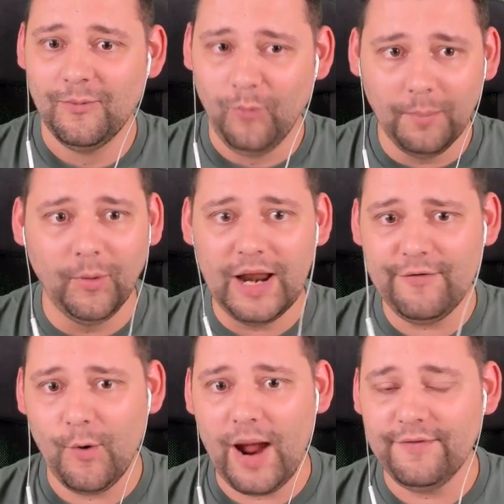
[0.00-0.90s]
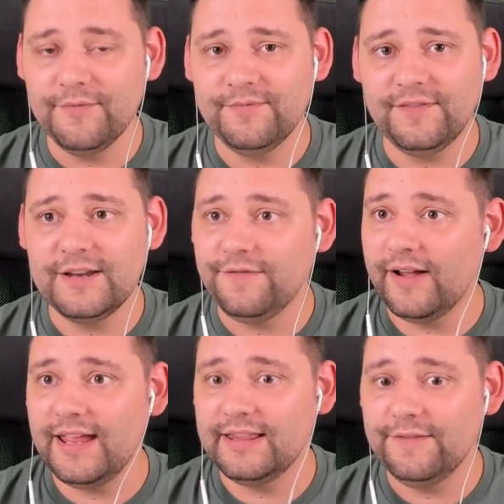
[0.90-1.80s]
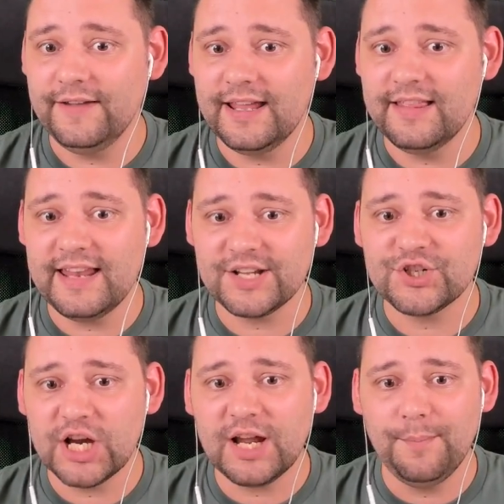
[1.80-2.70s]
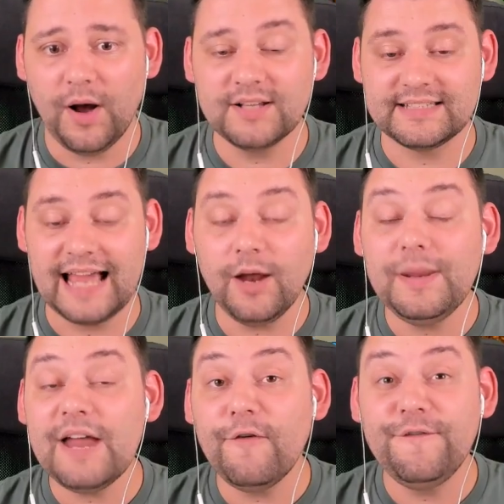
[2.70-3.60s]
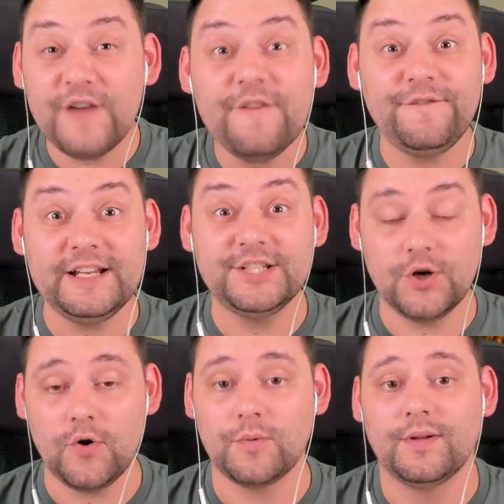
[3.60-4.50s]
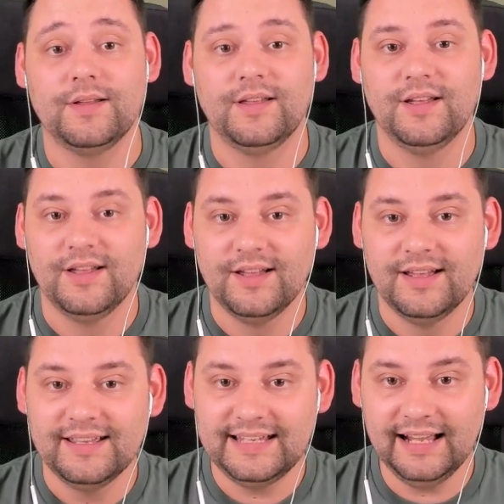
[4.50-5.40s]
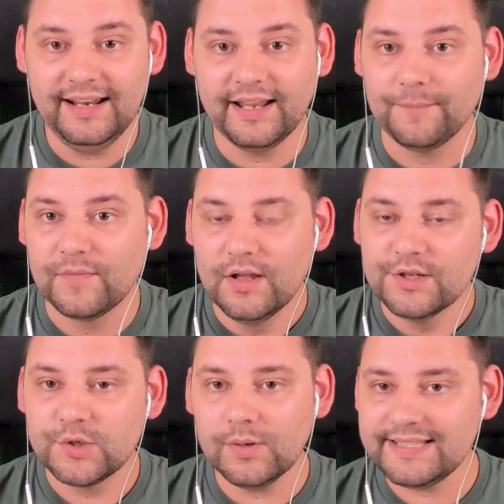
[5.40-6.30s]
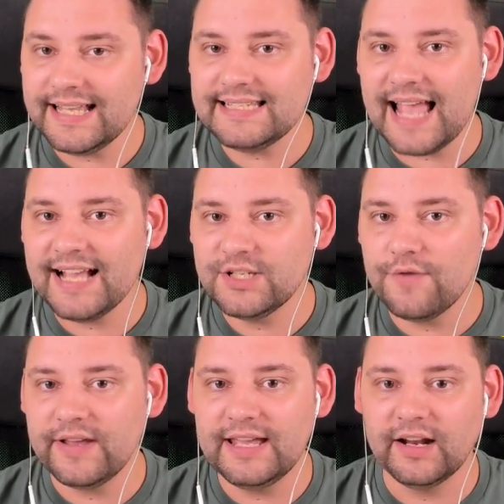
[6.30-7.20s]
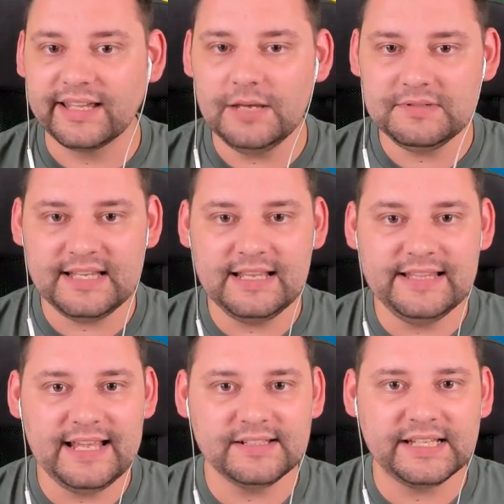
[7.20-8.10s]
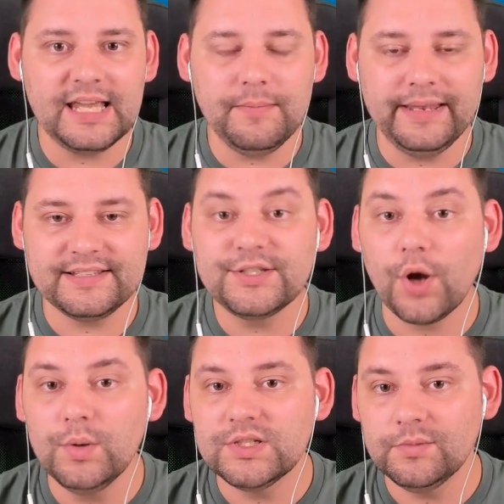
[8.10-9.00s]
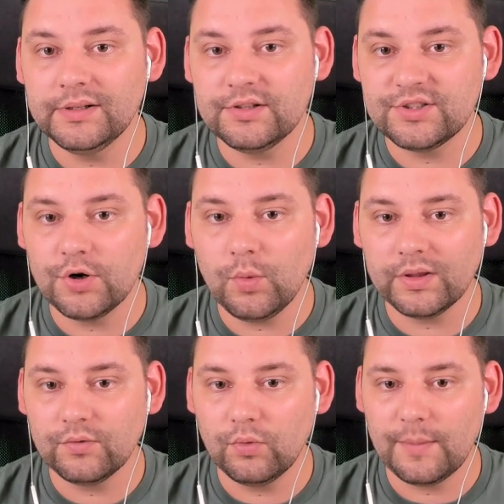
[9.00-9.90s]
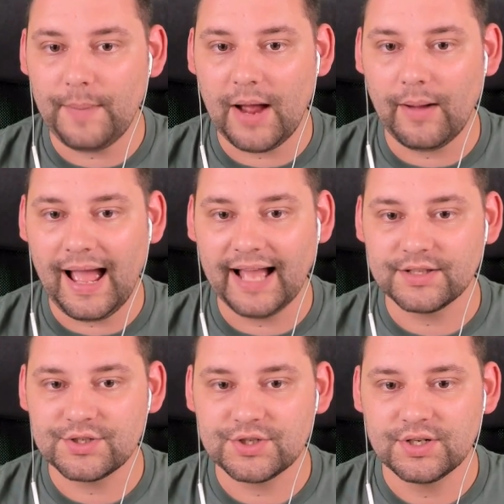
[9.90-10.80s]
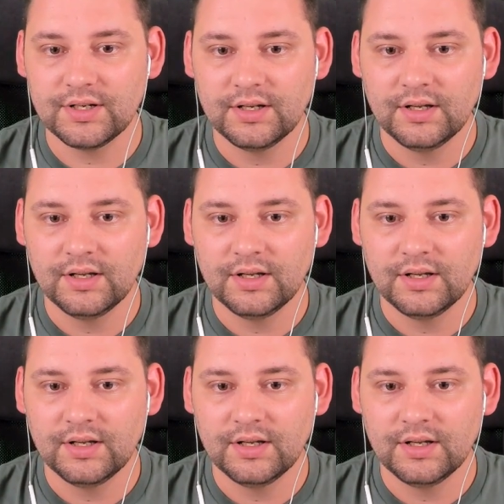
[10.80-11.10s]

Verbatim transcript: One more level away from defeating the next chicken boss. And I'll be level 52. Killing it. So what's these eggs over here? And I keep seeing these and I keep meaning to go to them. I just don't know what they're all about. Hatch.